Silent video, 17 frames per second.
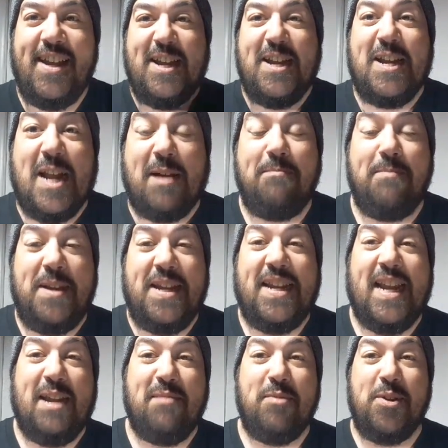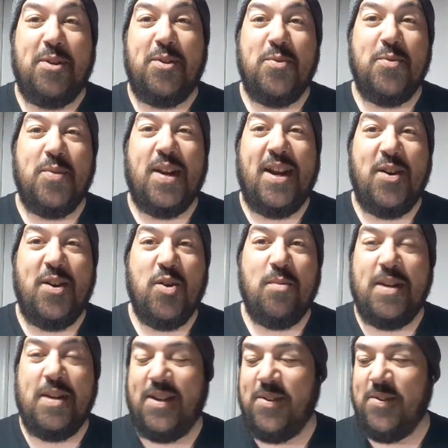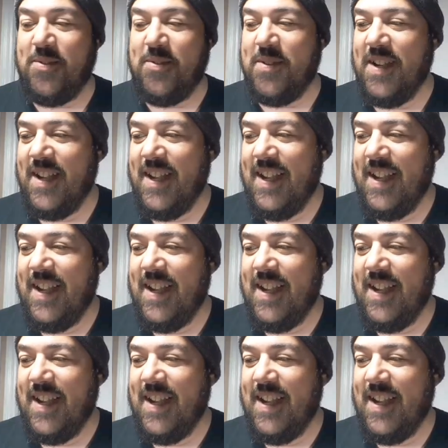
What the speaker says: not being able to do what I normally do.